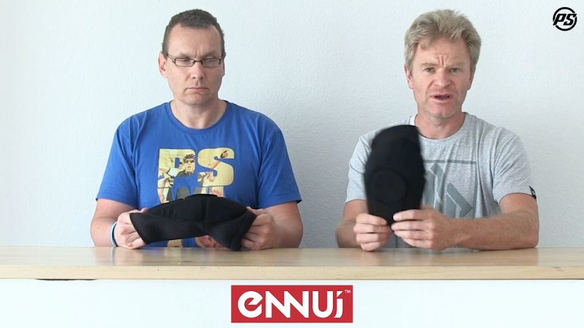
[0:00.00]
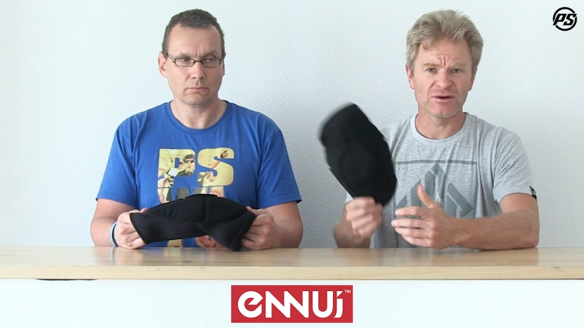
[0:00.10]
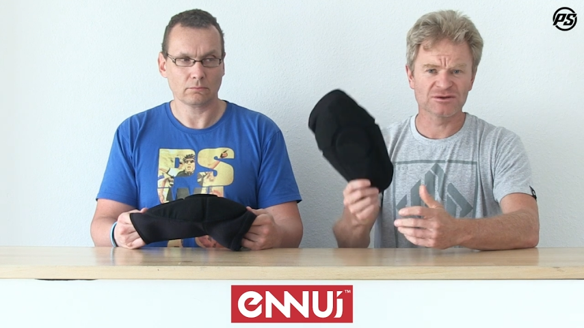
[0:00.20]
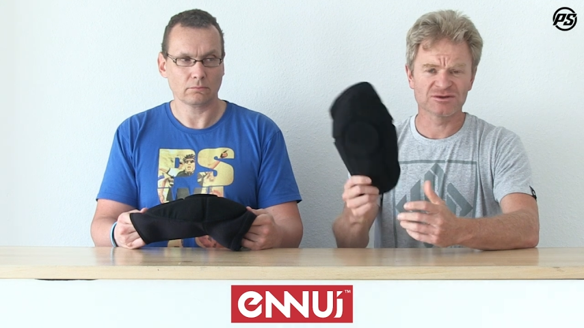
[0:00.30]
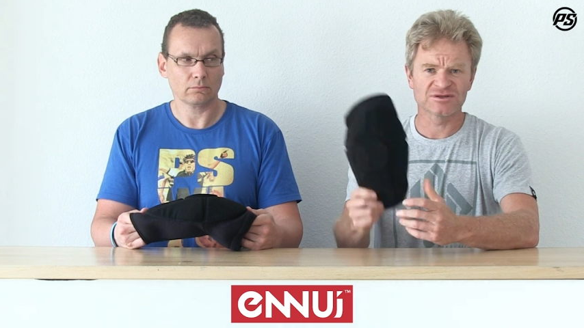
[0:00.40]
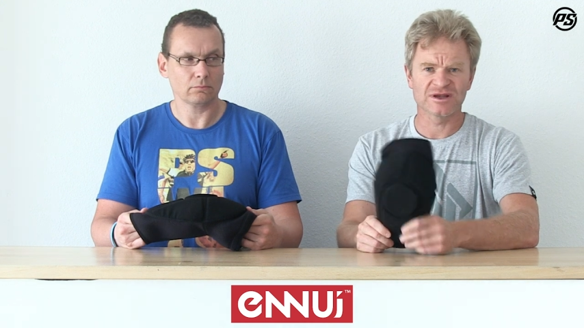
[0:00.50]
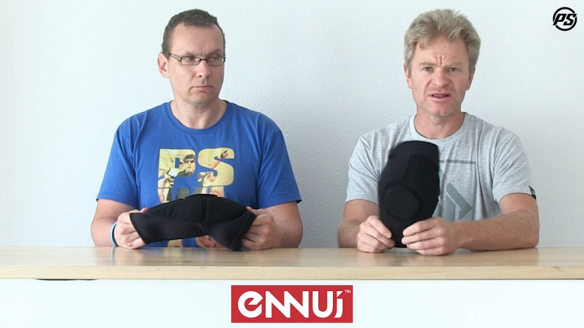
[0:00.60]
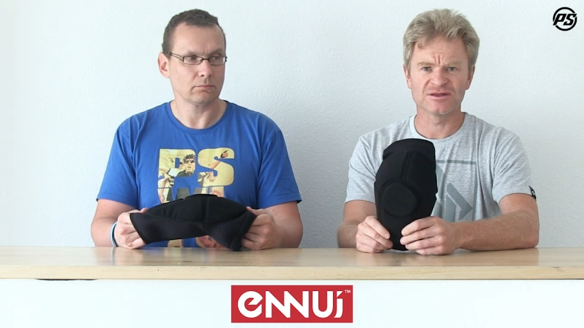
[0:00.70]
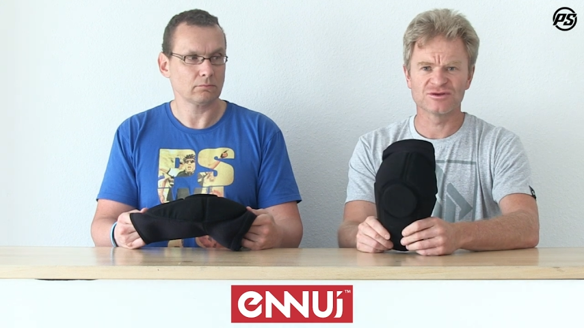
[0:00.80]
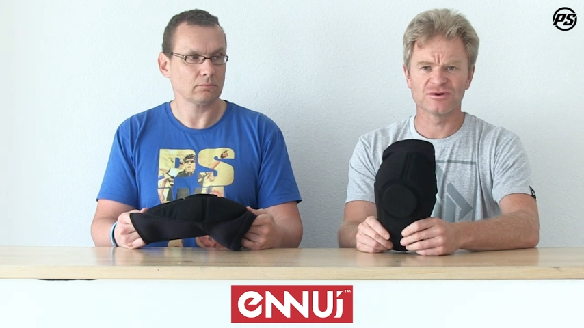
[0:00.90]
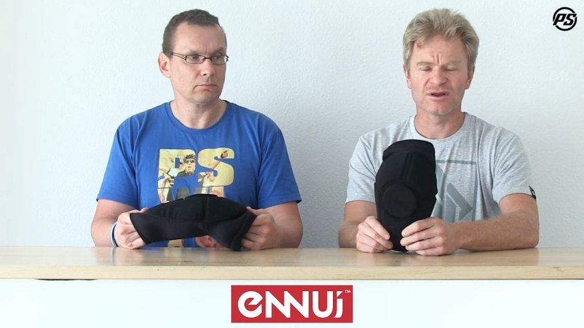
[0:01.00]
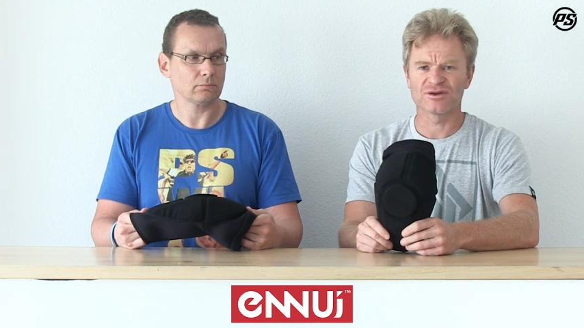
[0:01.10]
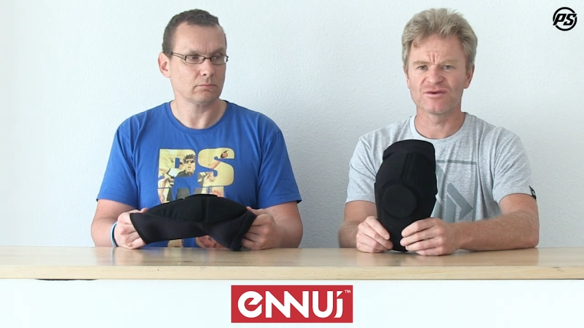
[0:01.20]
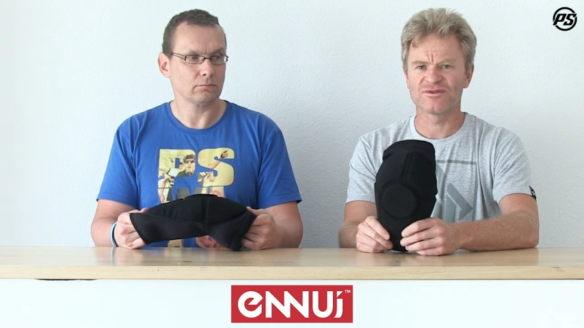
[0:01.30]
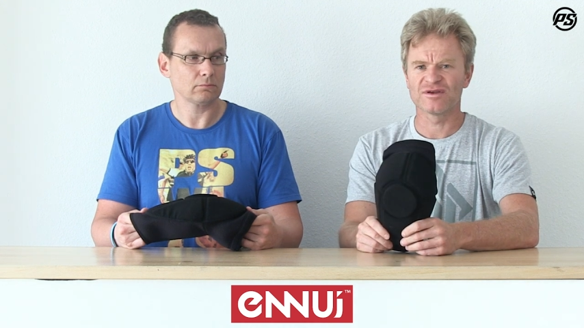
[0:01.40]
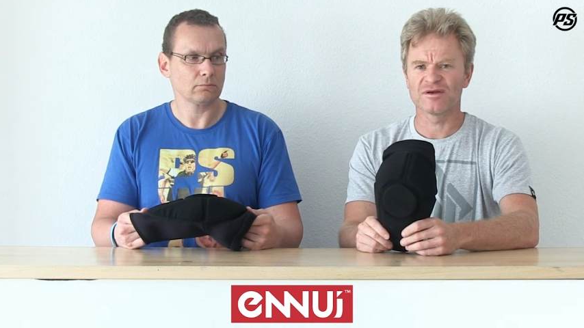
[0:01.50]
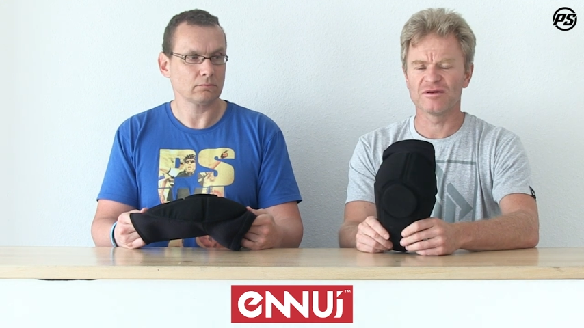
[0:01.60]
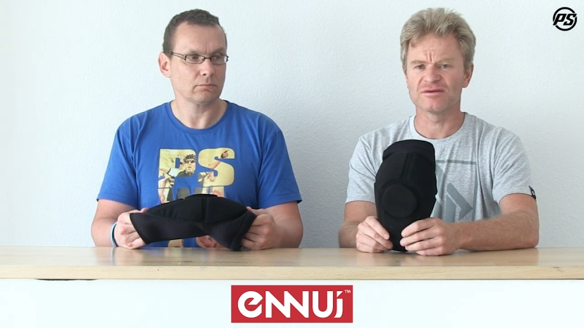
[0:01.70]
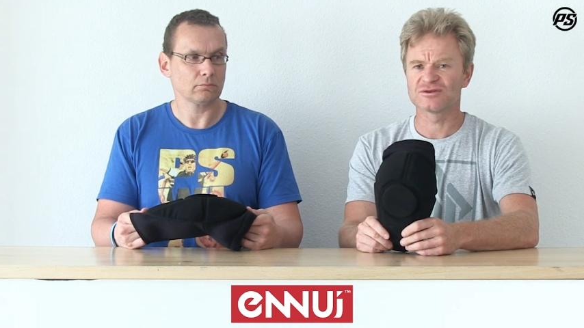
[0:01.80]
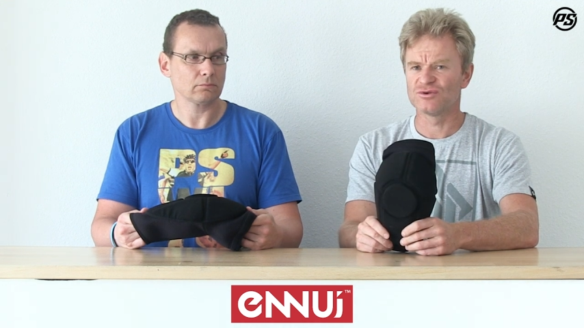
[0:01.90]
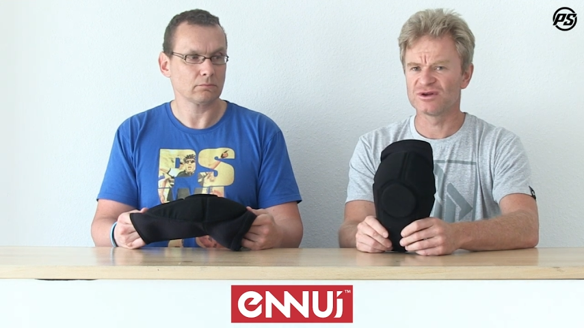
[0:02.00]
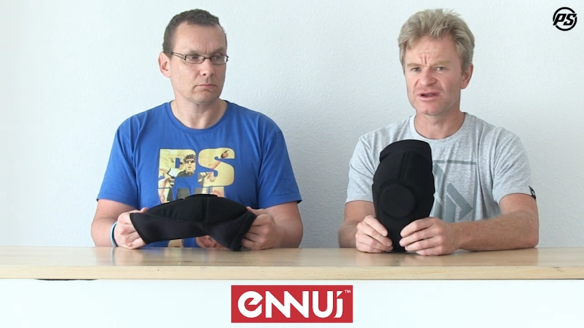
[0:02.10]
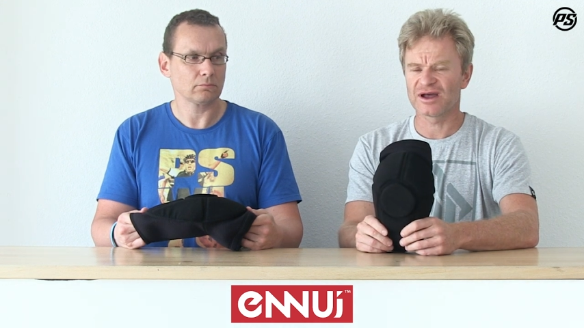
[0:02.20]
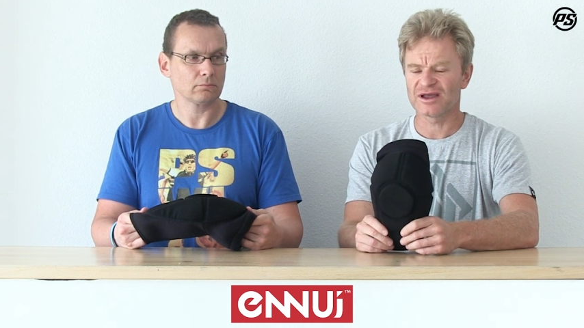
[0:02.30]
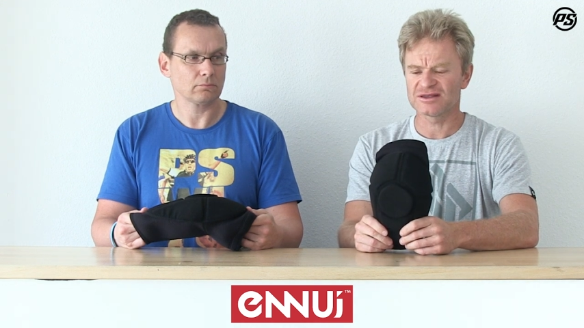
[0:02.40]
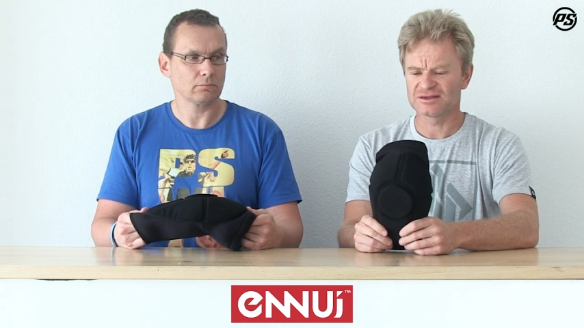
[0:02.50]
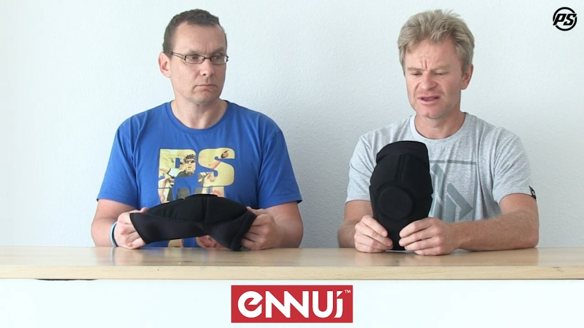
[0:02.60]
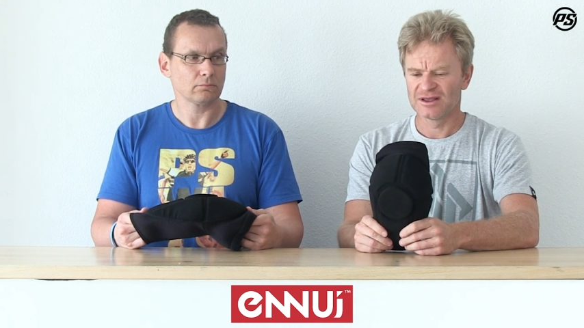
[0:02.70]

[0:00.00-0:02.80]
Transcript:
Speaker 1: we also sell it to a lot of the scooter guys,